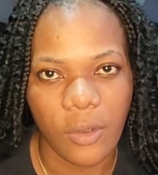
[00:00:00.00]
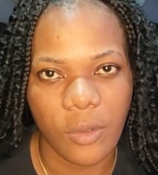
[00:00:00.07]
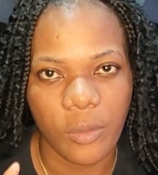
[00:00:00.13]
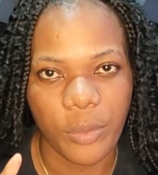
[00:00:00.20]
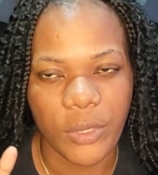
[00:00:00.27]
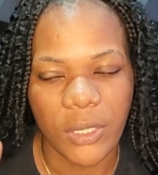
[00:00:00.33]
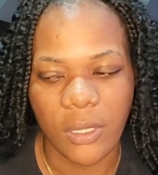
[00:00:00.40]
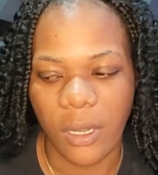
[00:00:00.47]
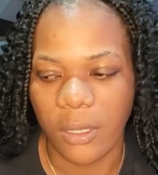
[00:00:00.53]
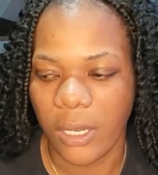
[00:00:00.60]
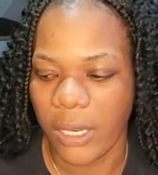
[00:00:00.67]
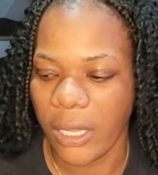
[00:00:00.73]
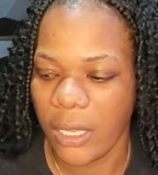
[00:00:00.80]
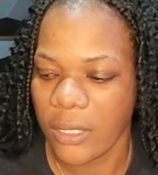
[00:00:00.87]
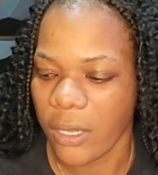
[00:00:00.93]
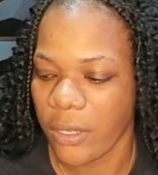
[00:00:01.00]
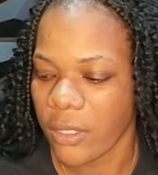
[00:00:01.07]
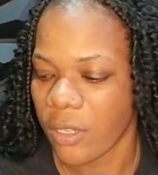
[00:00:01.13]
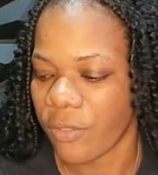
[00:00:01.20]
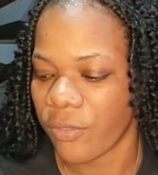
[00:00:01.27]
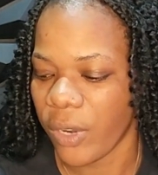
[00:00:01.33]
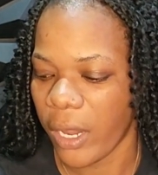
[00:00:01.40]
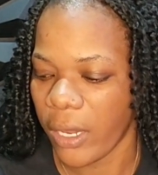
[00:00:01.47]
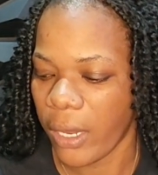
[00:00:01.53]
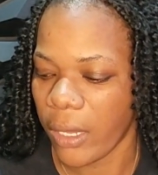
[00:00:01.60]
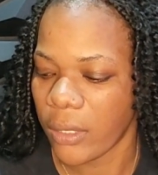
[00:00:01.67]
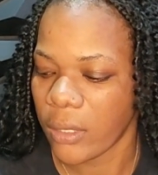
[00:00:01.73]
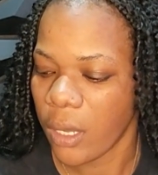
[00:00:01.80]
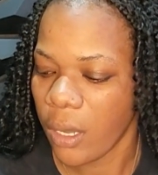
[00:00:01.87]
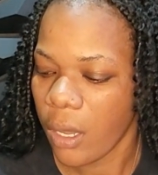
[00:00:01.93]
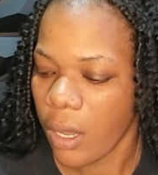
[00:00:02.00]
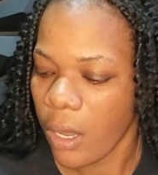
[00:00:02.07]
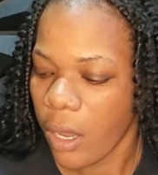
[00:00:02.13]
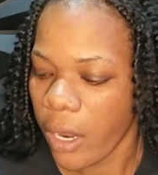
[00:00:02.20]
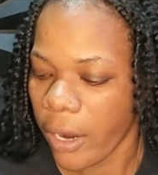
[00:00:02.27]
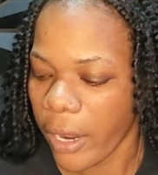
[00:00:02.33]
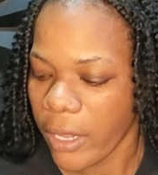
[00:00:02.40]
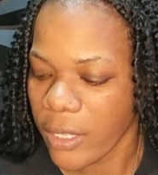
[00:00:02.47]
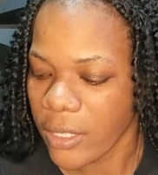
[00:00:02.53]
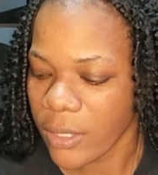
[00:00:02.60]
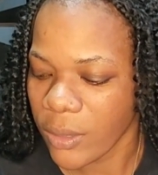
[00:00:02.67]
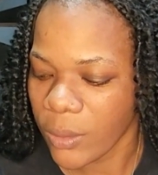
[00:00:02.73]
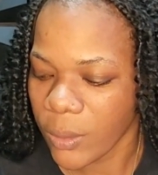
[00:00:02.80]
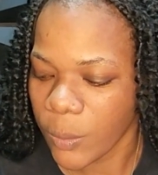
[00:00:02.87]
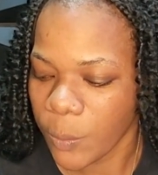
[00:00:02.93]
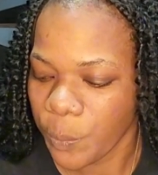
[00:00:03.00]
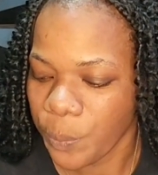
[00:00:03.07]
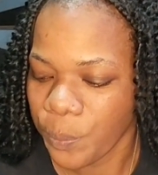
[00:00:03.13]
putting on the lace and stuff like that. Alright, so